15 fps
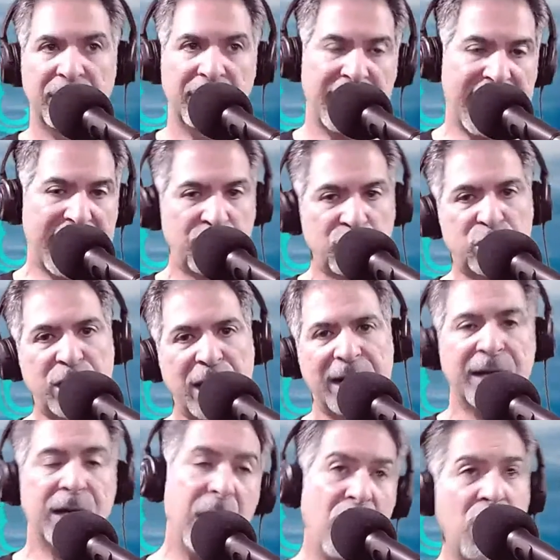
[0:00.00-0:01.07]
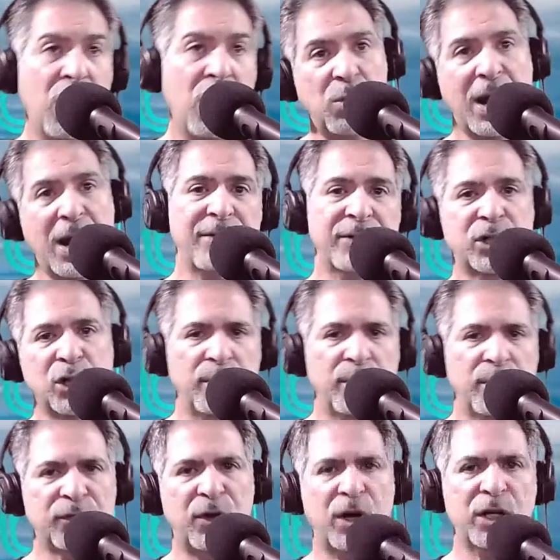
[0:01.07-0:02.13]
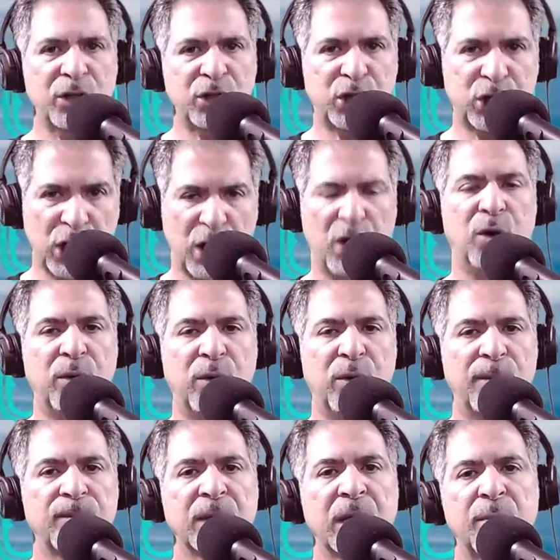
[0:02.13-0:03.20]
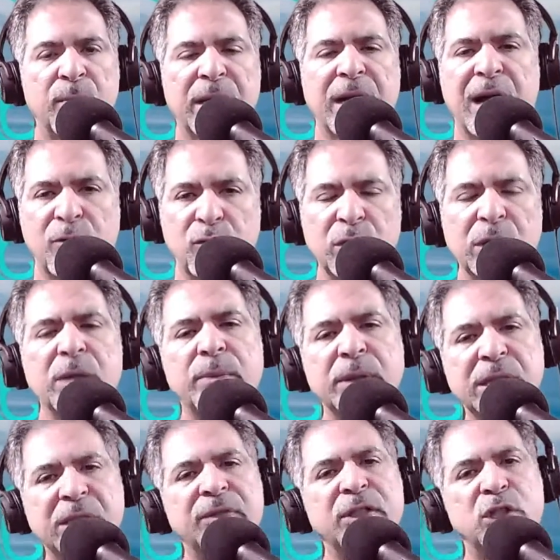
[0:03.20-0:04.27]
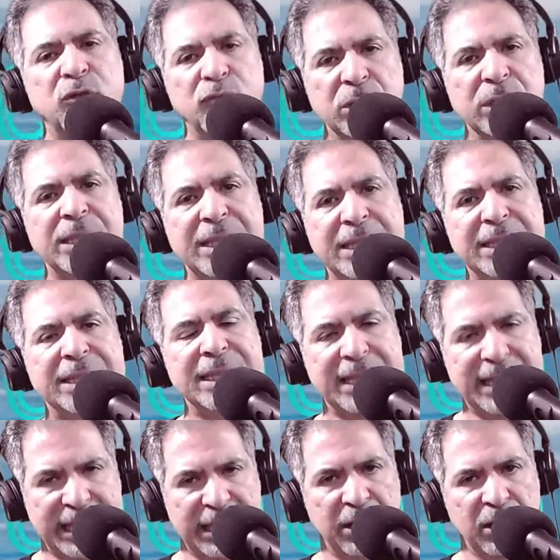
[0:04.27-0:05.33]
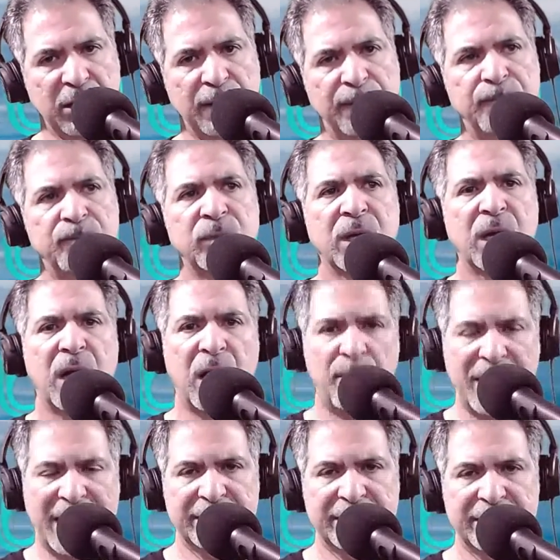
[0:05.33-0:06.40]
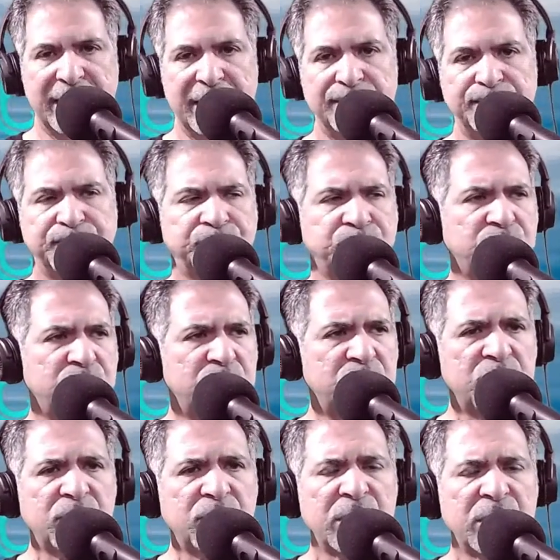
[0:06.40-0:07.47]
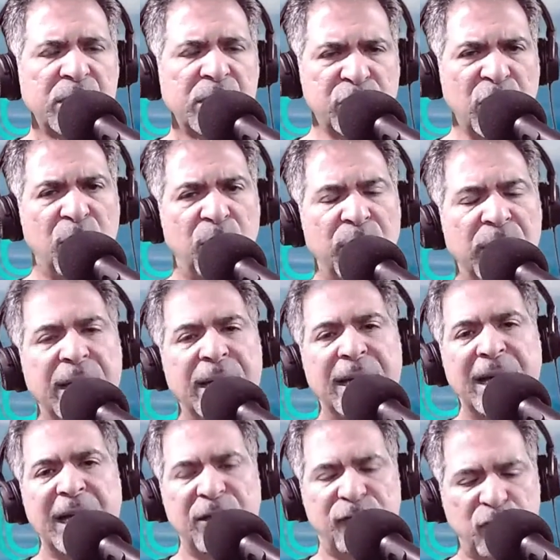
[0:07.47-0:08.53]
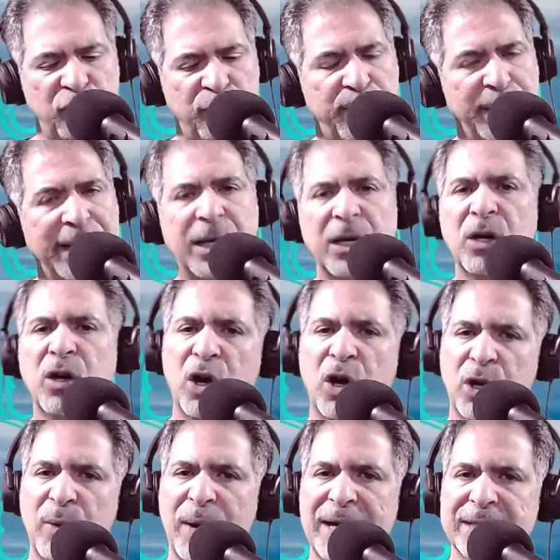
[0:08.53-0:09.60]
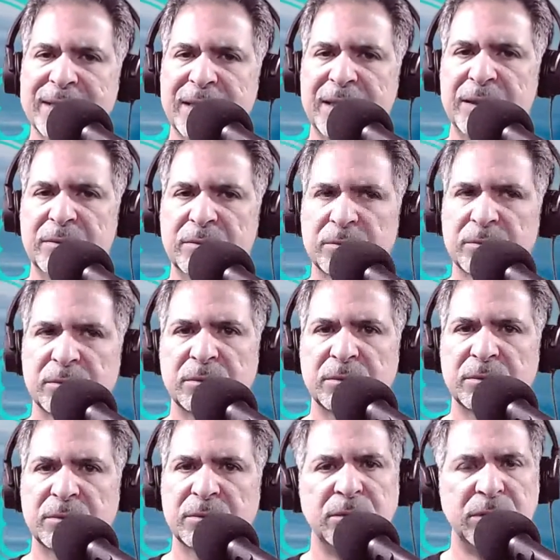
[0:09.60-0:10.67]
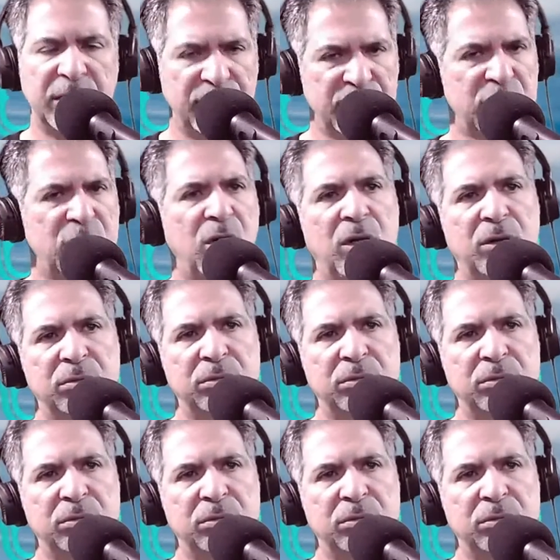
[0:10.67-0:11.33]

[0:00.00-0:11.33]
energetic, oh, we're having so much fun show, but I really believe that you really needed to hear about that. So if you've been in an auto accident, give us a call.